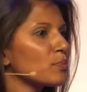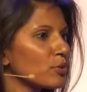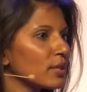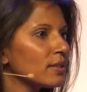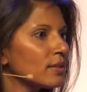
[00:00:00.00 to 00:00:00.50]
to
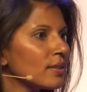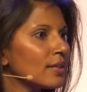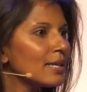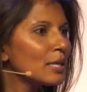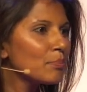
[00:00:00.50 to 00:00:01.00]
breathe,
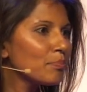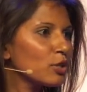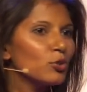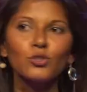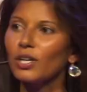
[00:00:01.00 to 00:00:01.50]
but
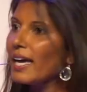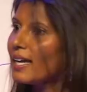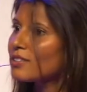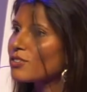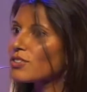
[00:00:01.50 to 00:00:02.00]
you
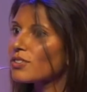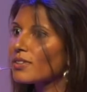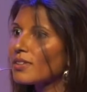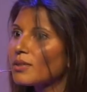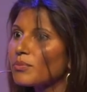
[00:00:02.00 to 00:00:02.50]
can't
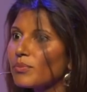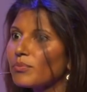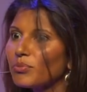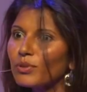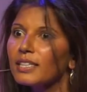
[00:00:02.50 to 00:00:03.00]

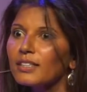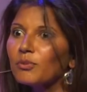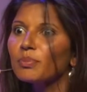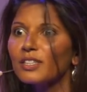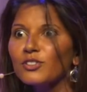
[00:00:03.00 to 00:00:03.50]

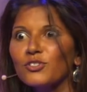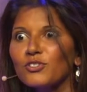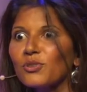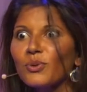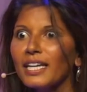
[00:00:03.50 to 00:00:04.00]
breathe because you're
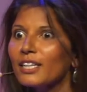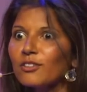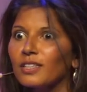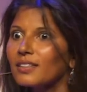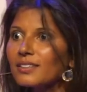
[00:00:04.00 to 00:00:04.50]
so angry.